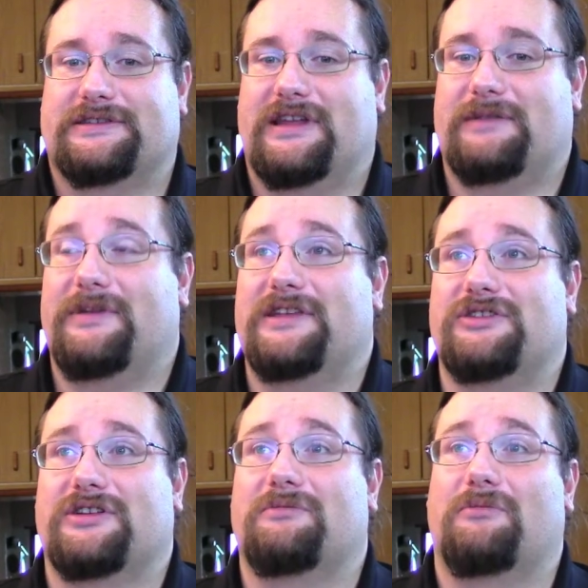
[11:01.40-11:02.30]
That means you
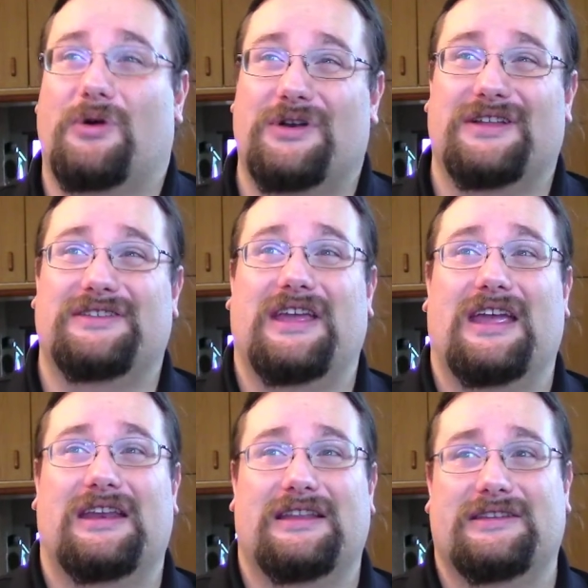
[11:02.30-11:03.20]
can mod it,
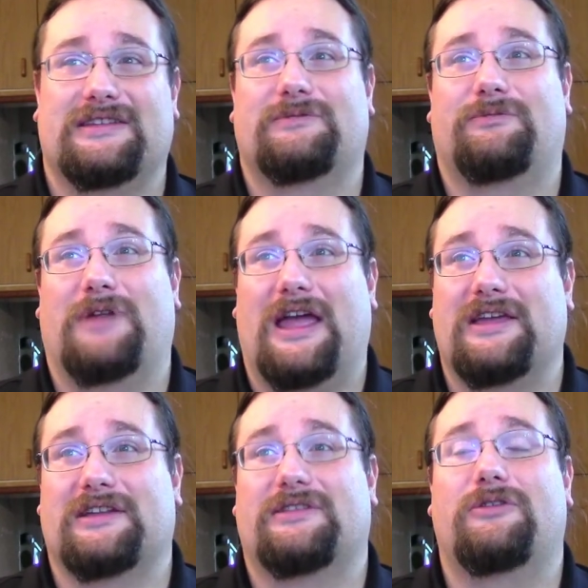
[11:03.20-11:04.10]
edit it, break
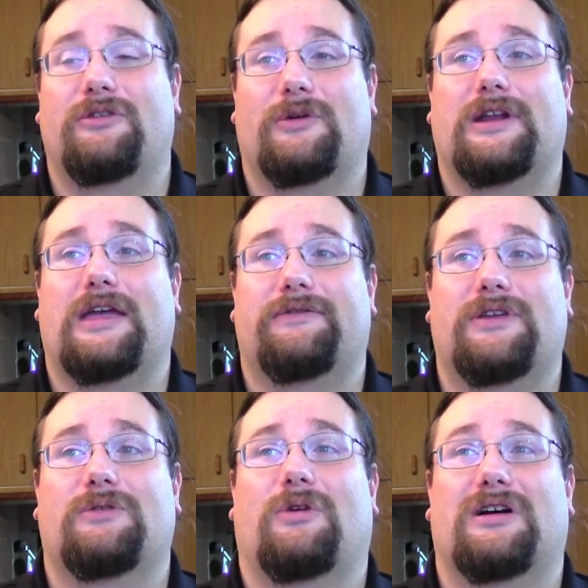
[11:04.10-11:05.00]
it, do whatever
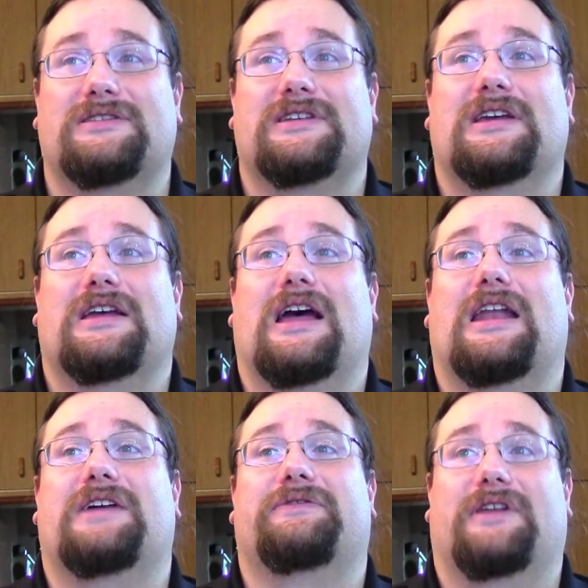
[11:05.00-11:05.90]
you want and
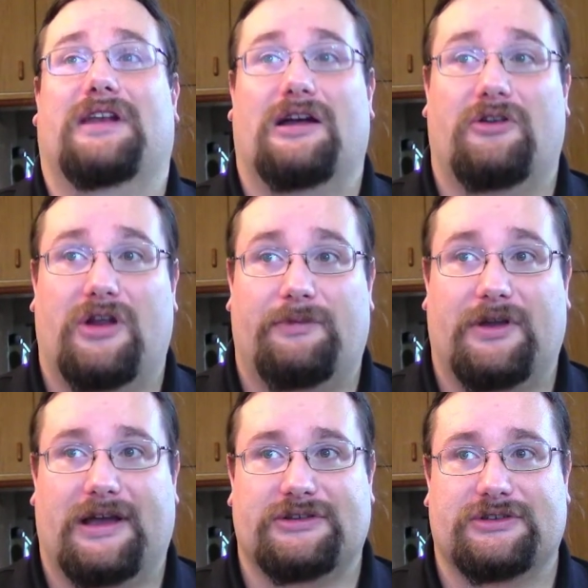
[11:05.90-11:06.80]
have no
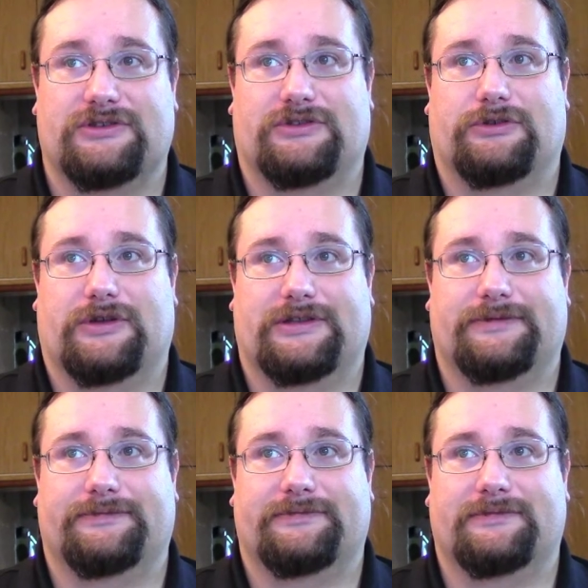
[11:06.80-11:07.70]
repercussions to it.
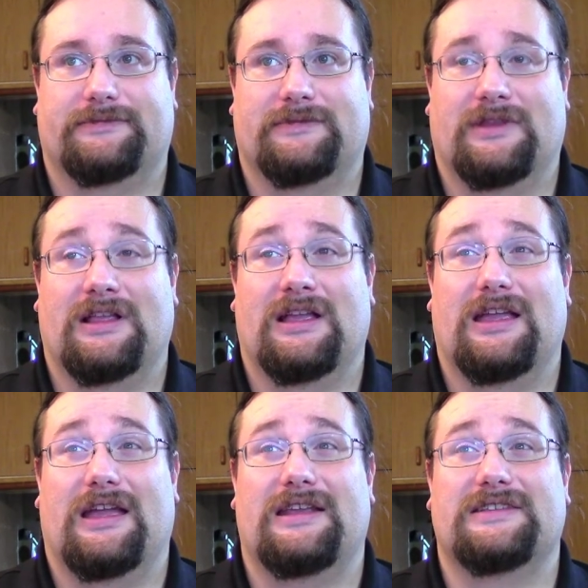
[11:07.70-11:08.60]

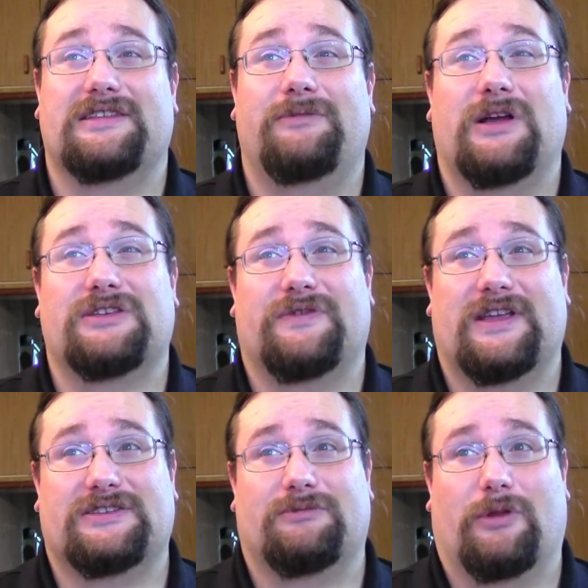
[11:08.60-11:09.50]
It is the most
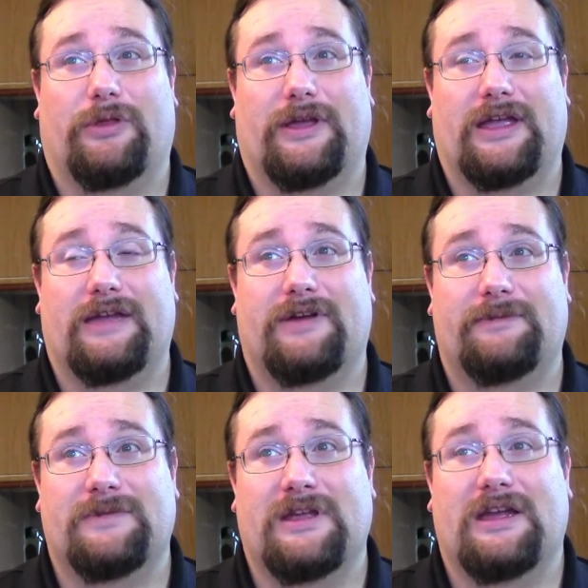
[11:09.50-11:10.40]
flexible thing ever.
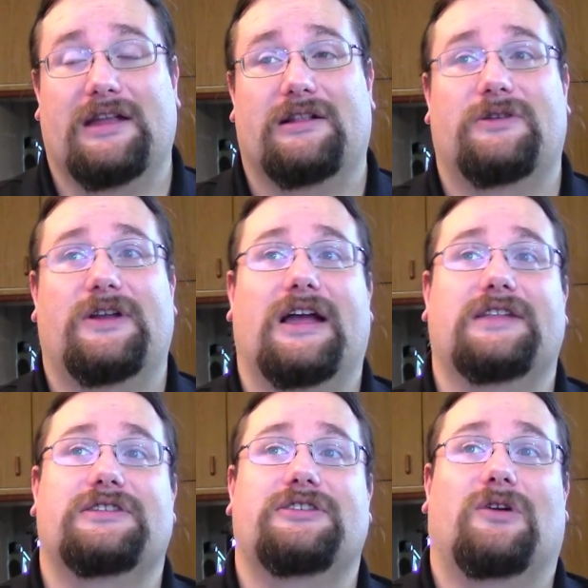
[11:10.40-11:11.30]
It'll
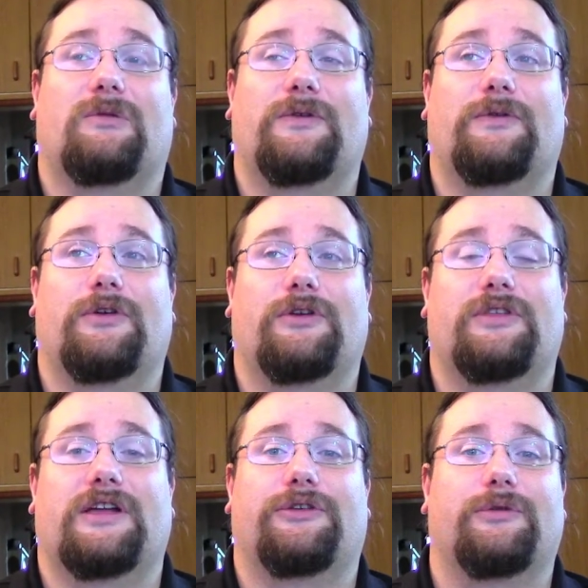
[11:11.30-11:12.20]
create a new hobby for you
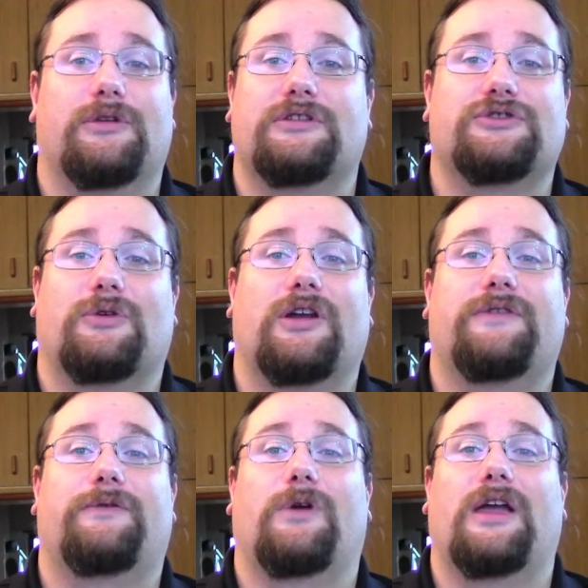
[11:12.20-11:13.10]
that you will enjoy
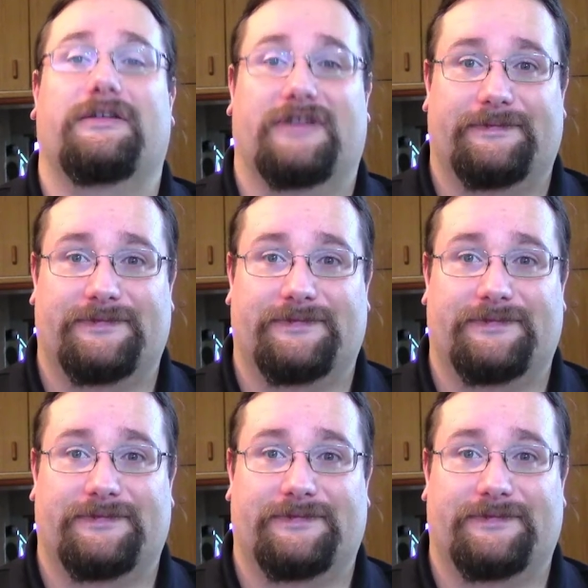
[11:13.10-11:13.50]
forever.